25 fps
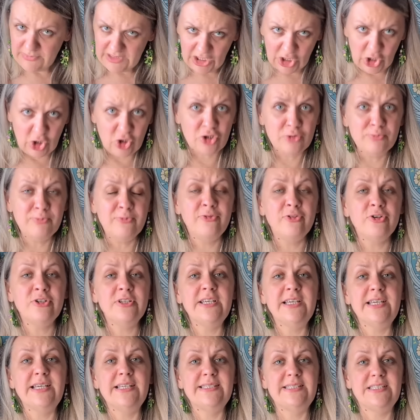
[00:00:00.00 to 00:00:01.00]

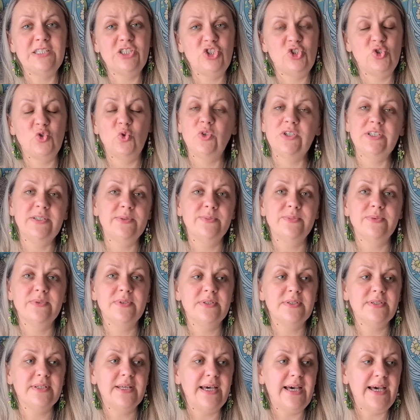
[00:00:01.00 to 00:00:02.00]
Hopefully it's
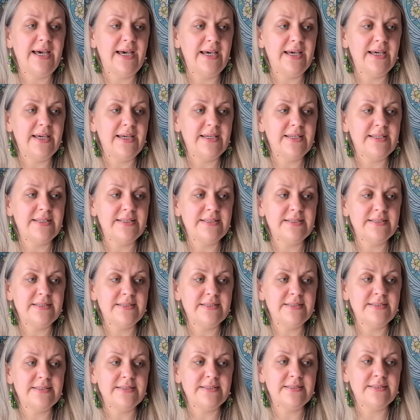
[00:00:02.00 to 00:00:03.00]
enjoyable,
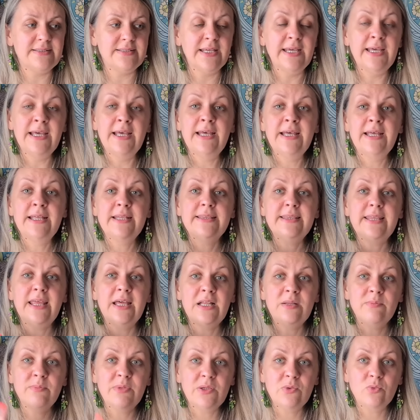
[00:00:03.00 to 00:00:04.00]
and
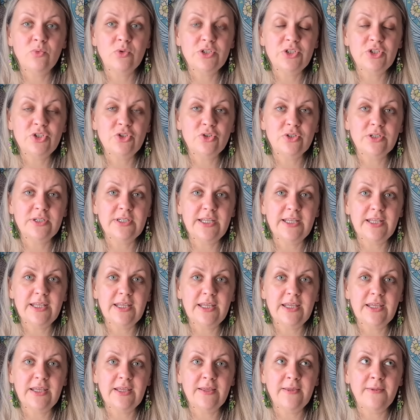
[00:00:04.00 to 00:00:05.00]
tell me what you're
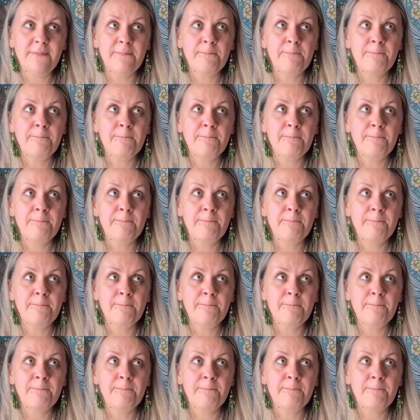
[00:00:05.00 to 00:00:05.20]
knitting.